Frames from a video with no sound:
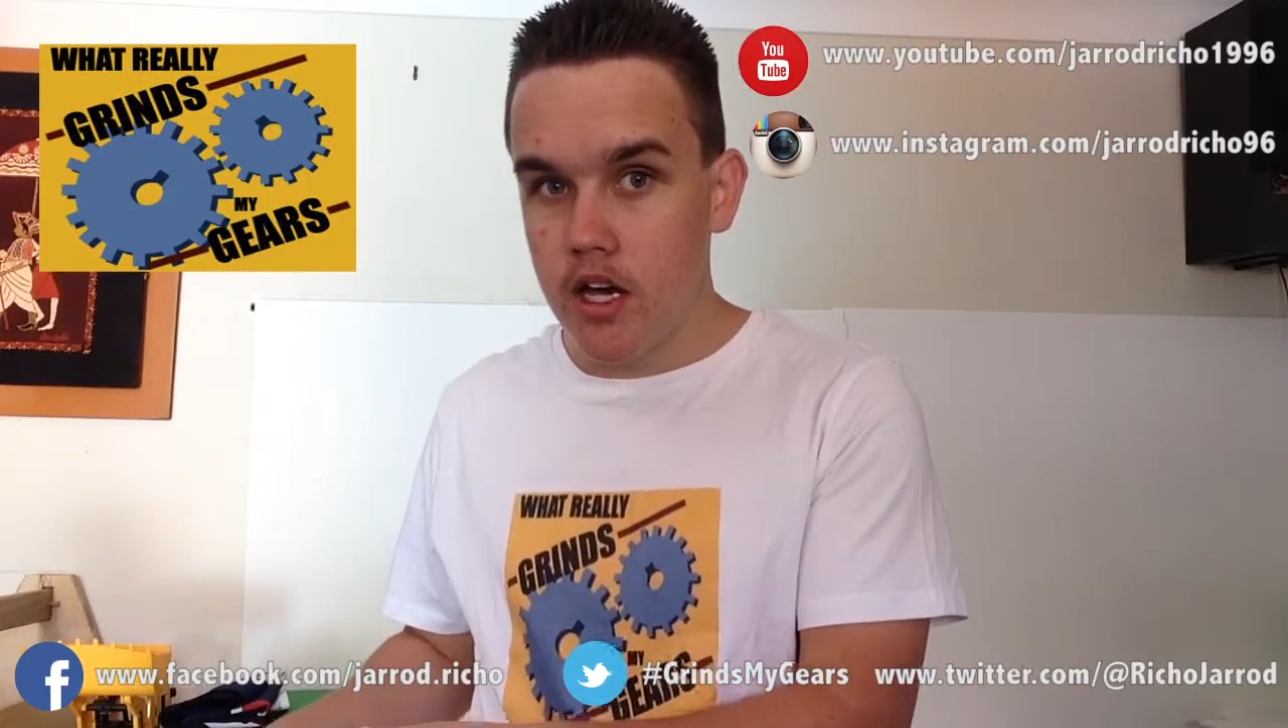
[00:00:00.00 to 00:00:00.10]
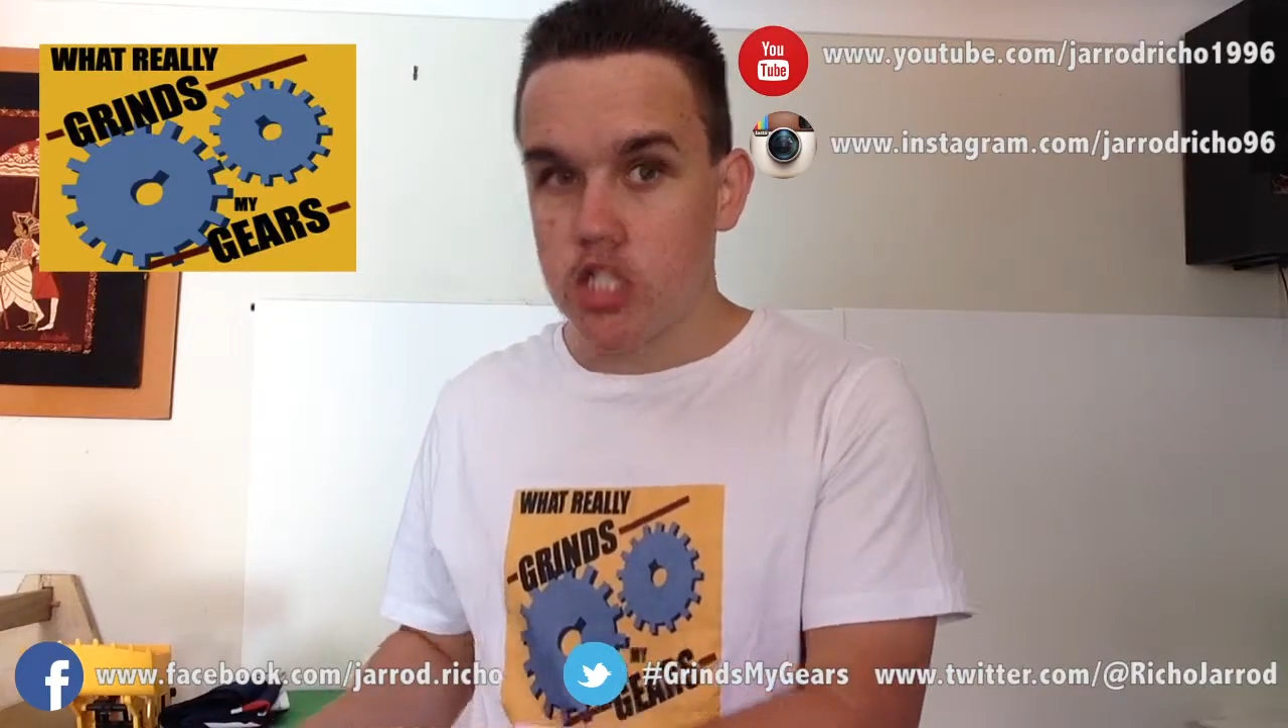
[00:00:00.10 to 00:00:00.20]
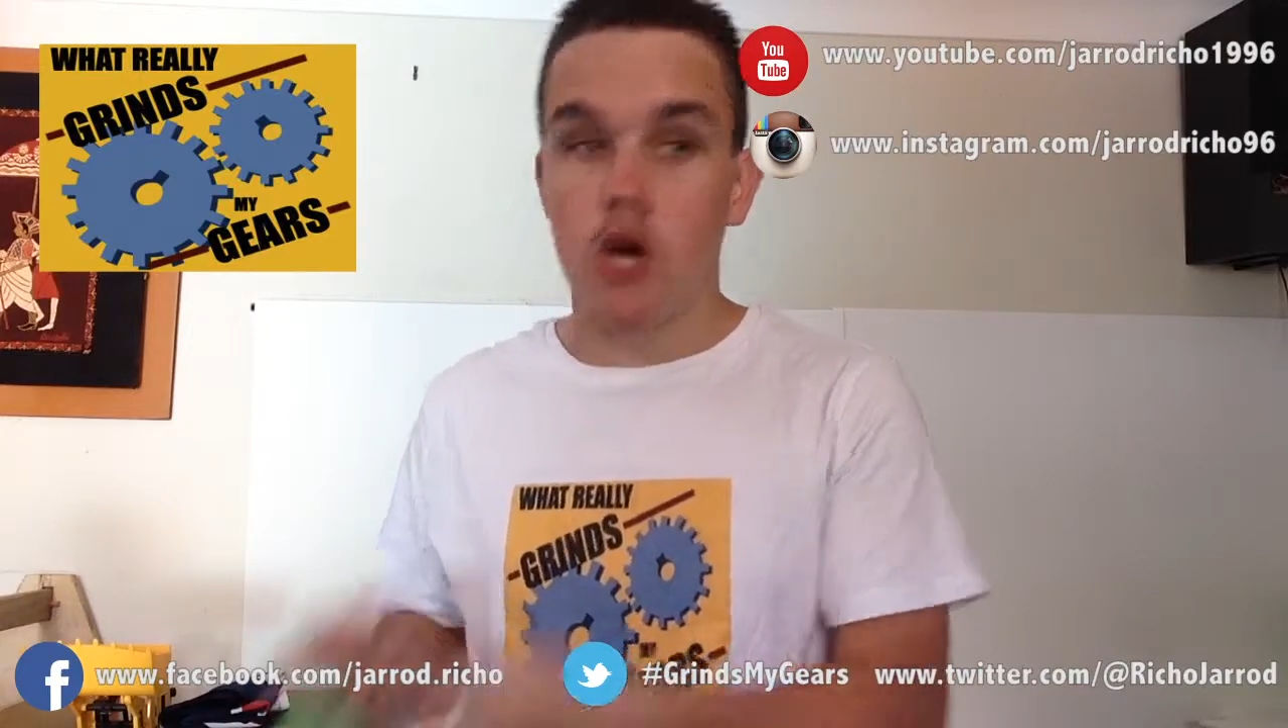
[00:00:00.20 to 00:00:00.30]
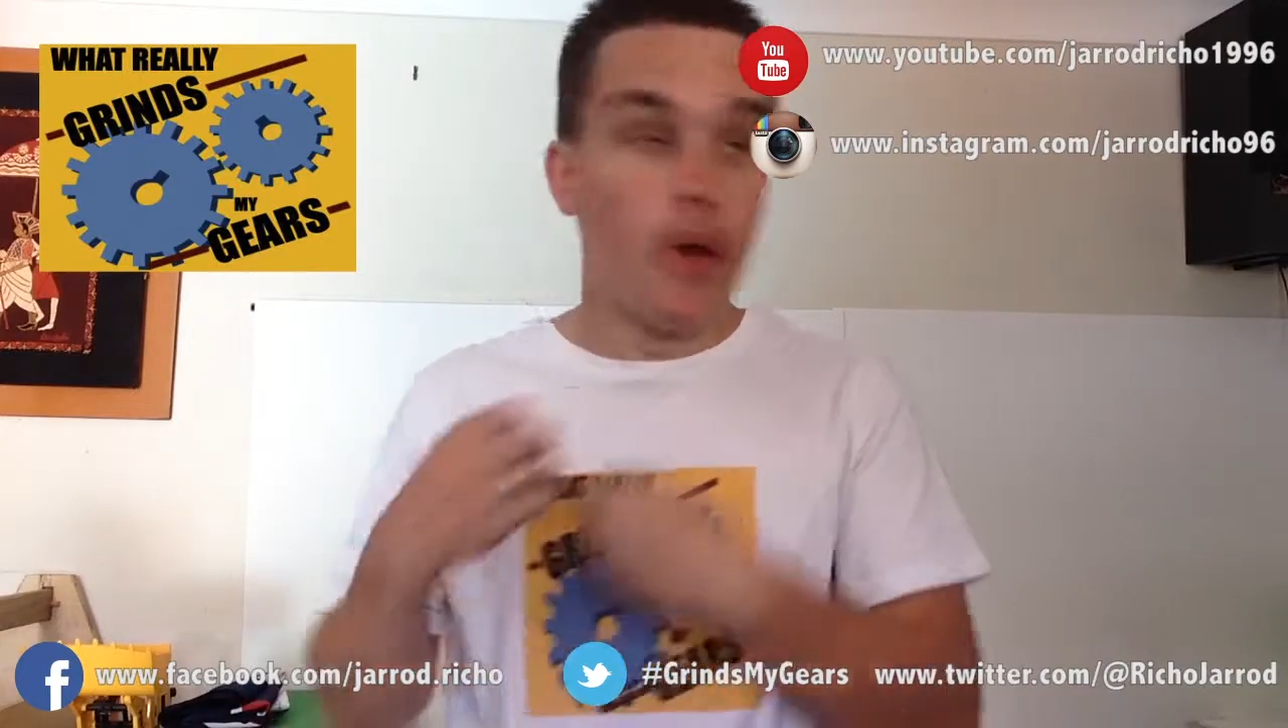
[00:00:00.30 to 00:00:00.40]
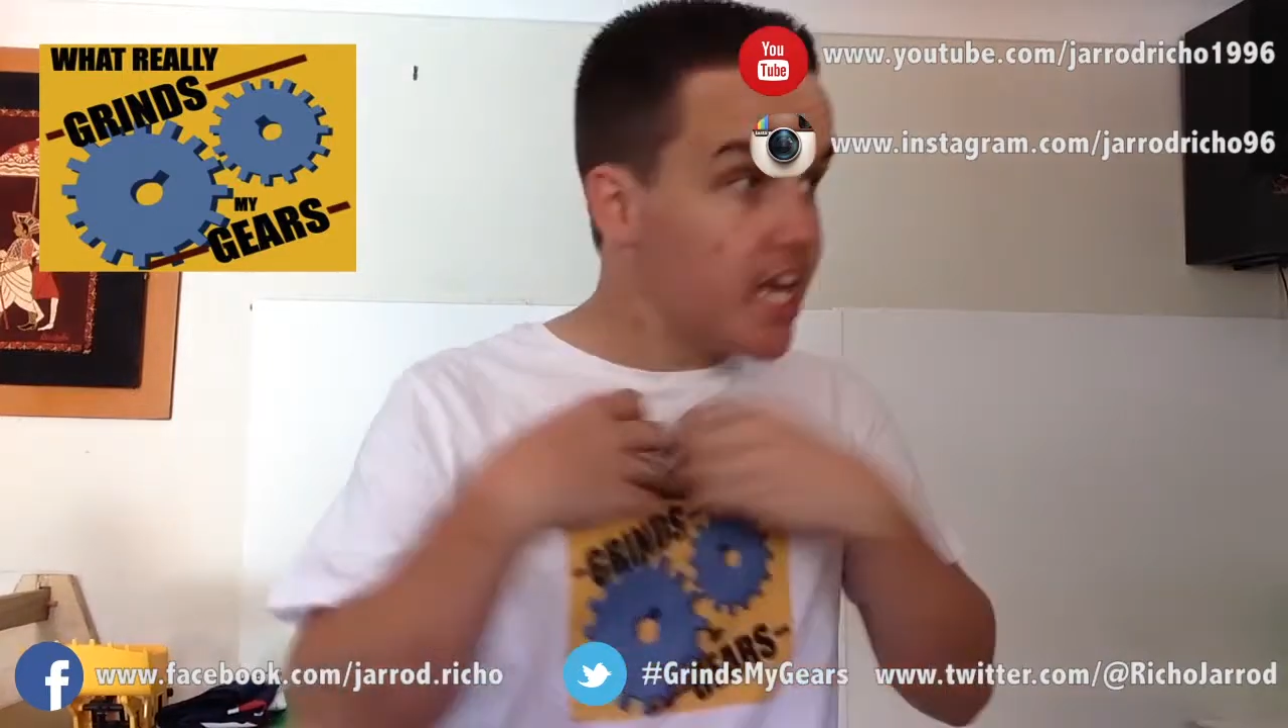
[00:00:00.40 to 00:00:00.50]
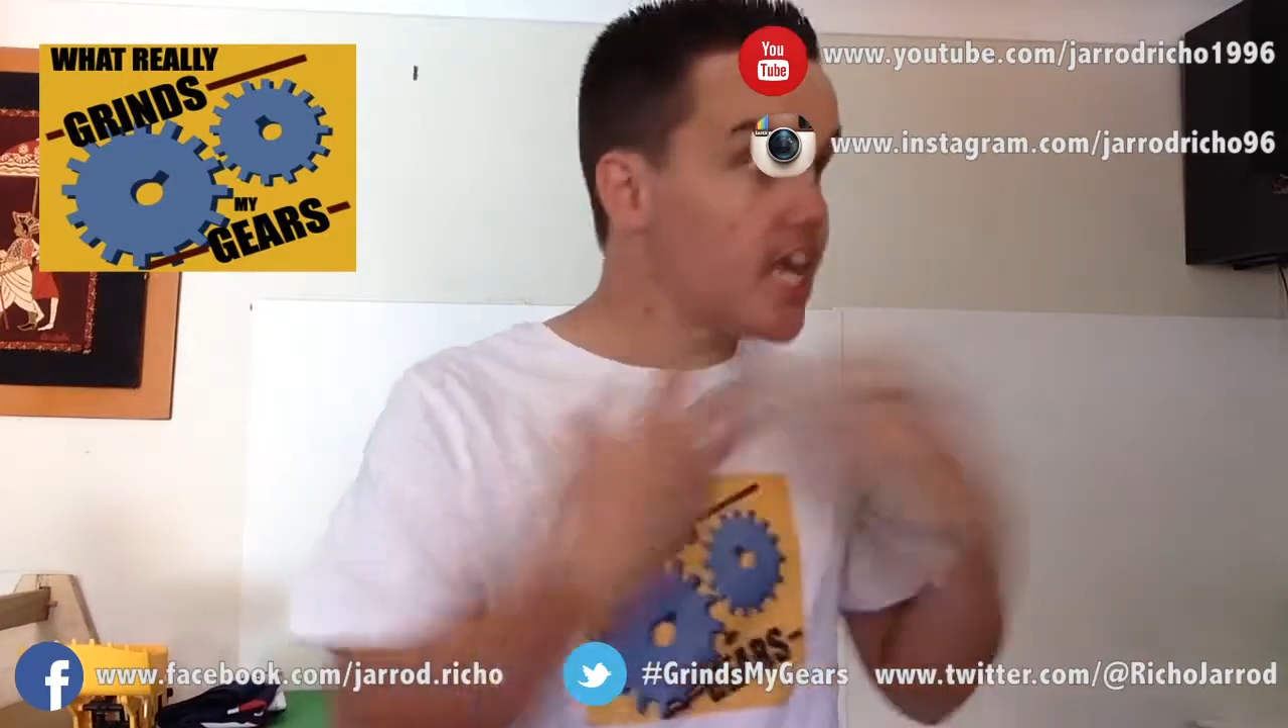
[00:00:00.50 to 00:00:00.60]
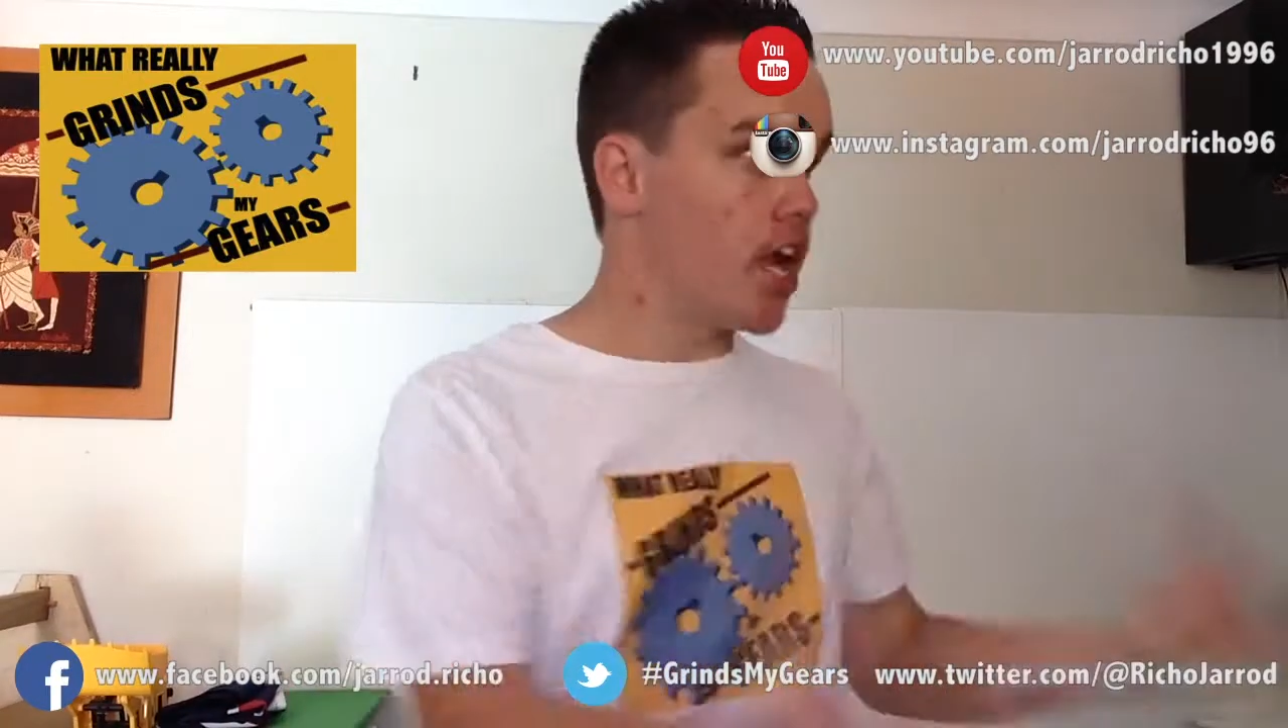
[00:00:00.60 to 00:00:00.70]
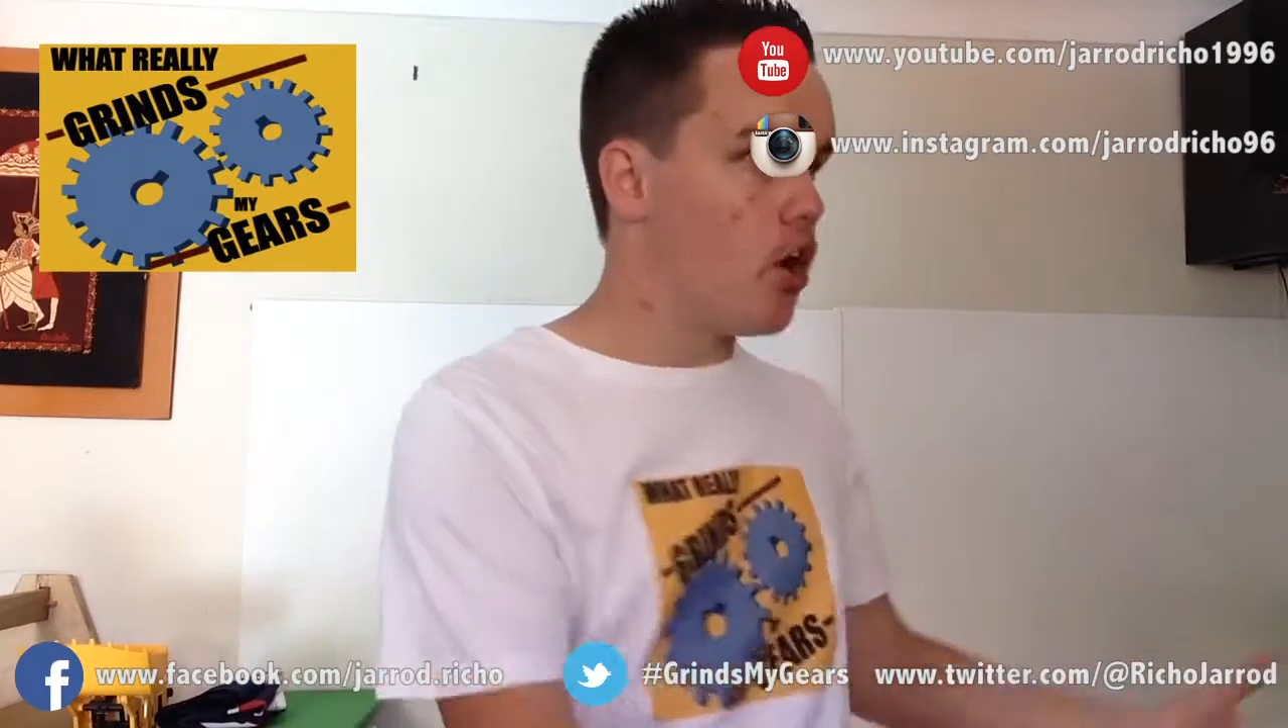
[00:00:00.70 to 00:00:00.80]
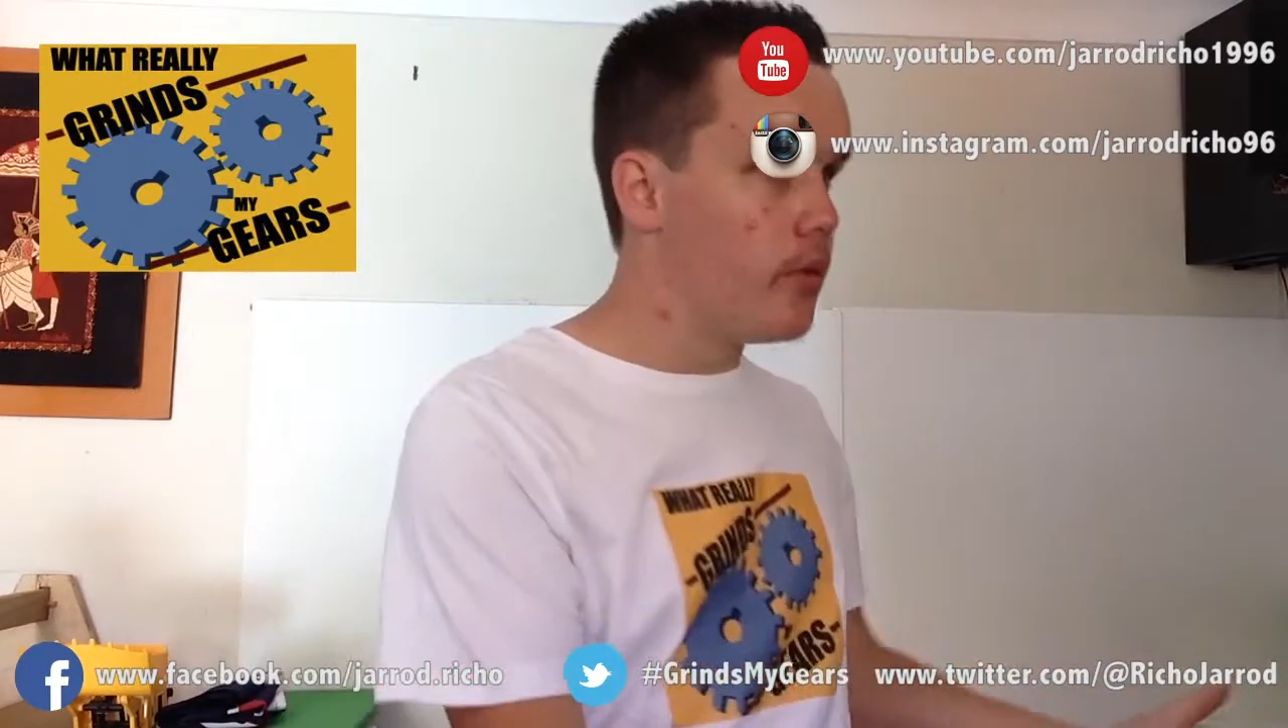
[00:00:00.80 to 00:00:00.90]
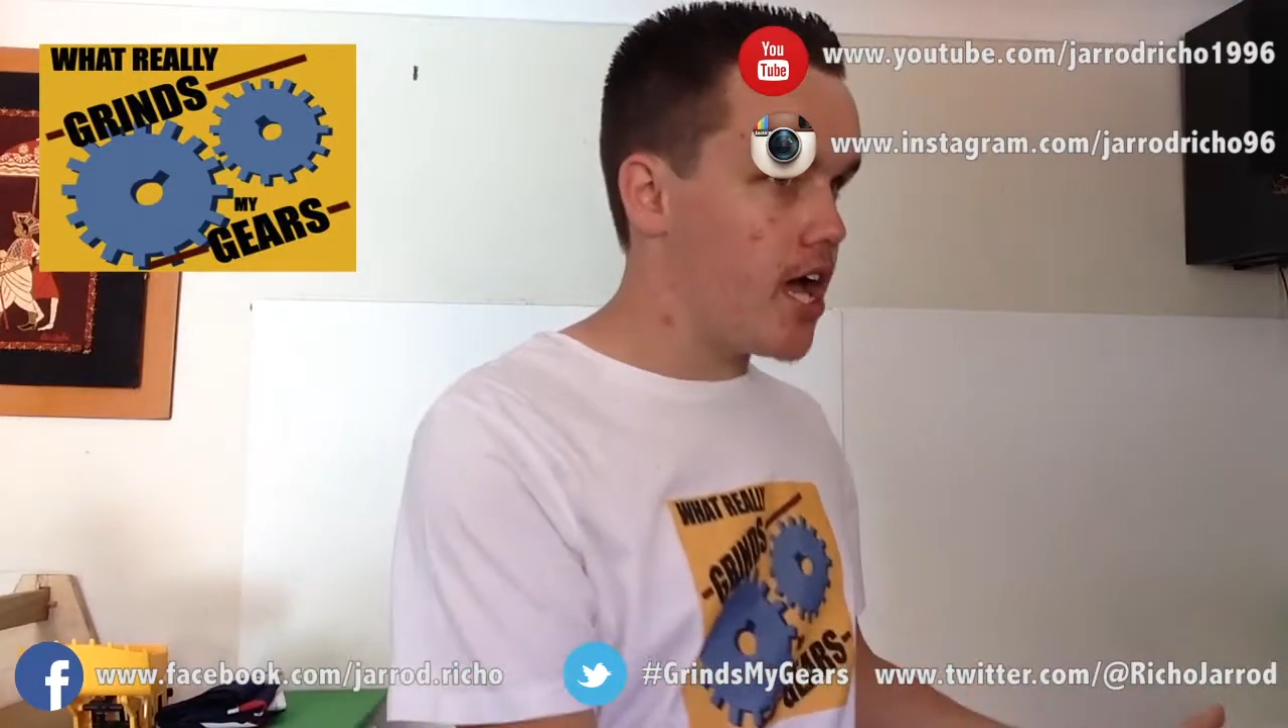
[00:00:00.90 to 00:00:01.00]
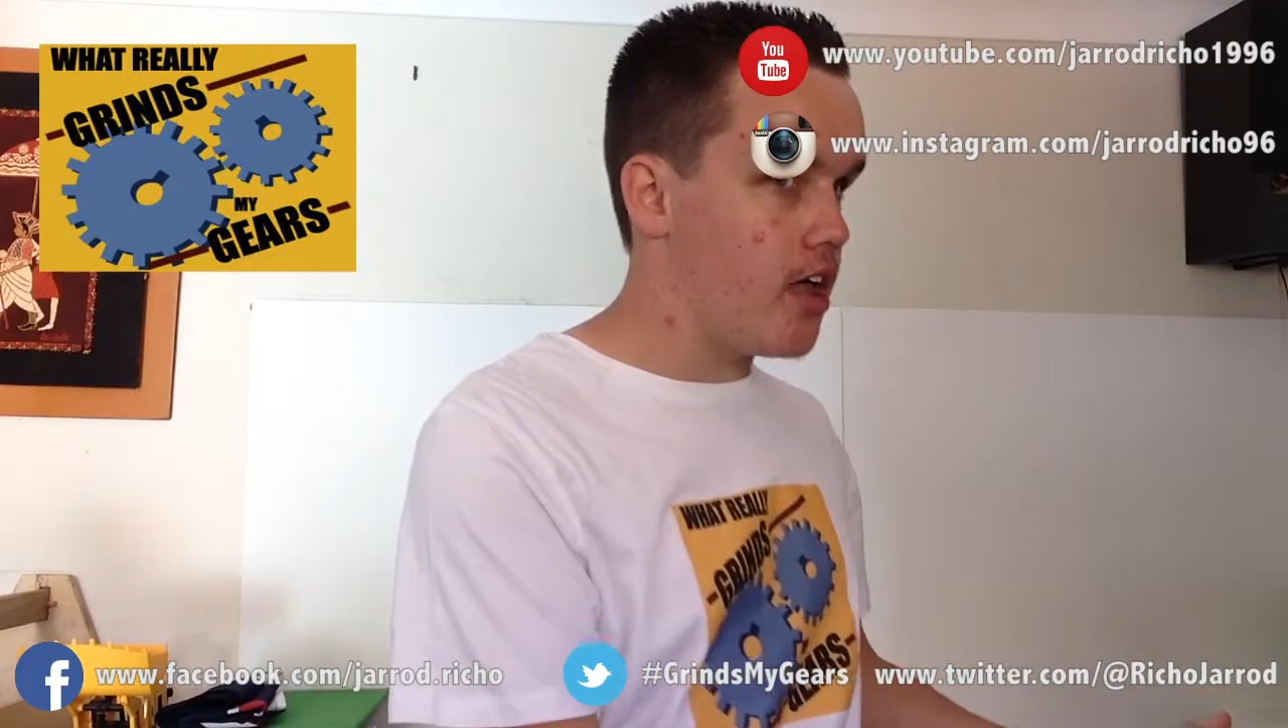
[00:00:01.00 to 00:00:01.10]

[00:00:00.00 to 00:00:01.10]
so we can get on with